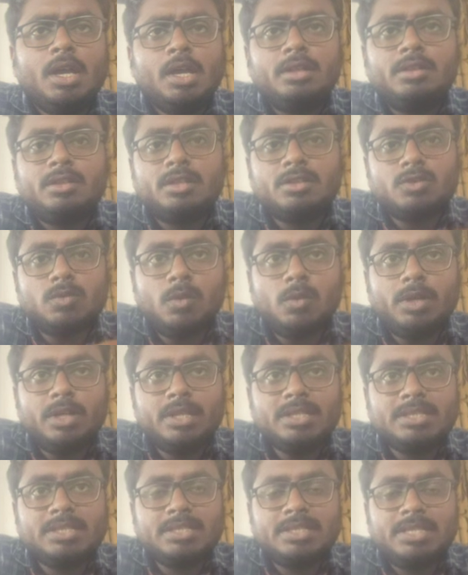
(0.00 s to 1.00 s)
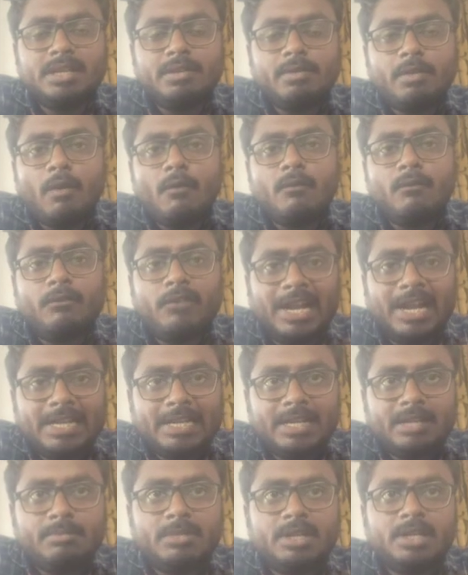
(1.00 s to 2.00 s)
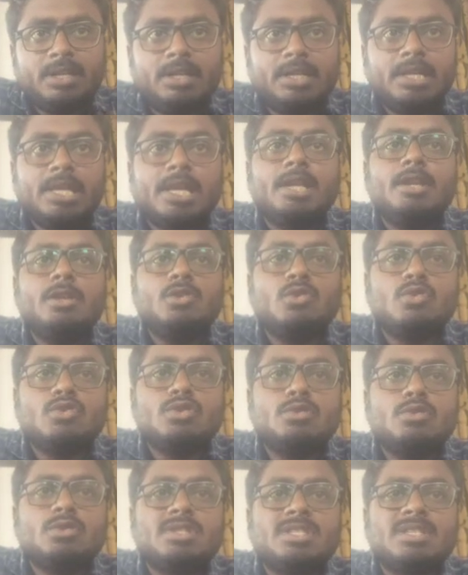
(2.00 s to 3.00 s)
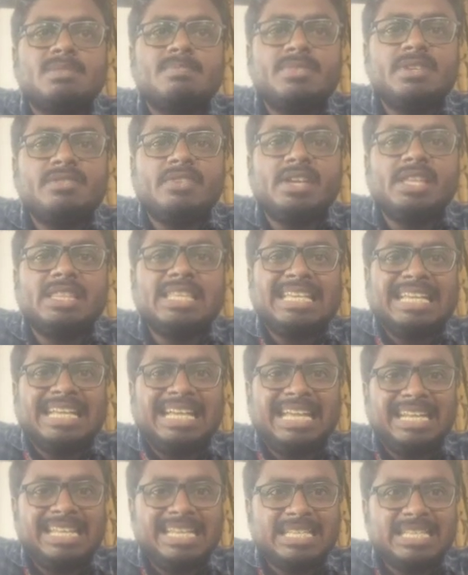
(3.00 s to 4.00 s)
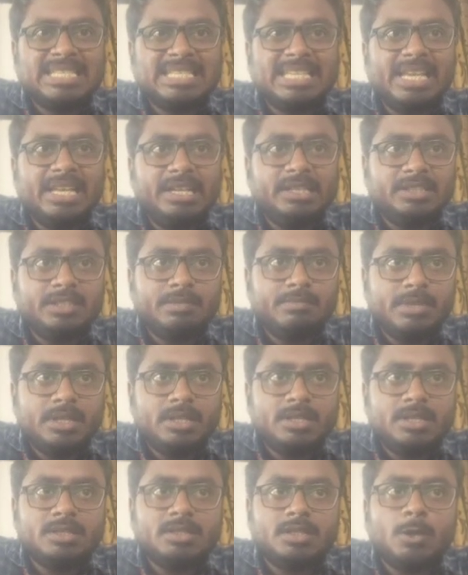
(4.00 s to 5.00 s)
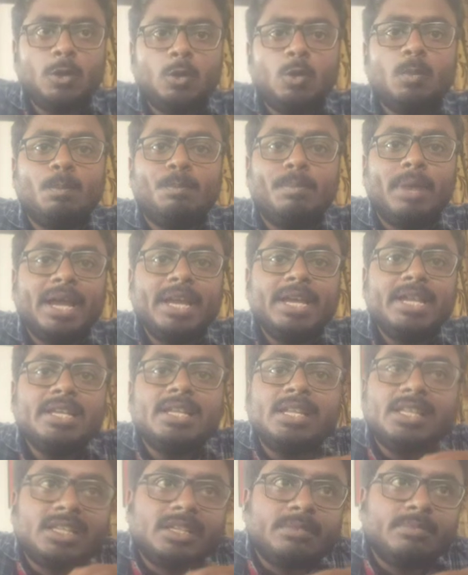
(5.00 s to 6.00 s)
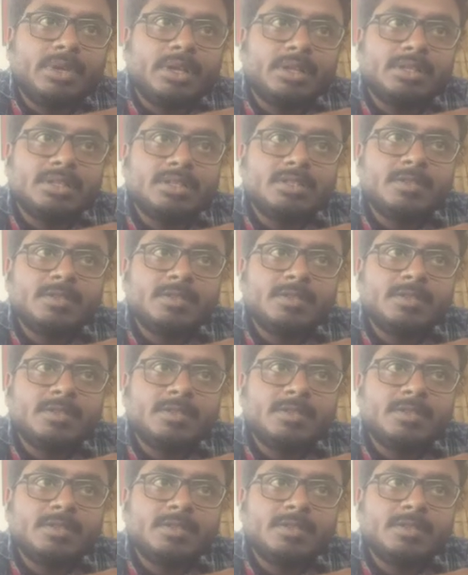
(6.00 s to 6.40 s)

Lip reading: Thresholding is the fundamental technique used to simplify the grayscale images into binary images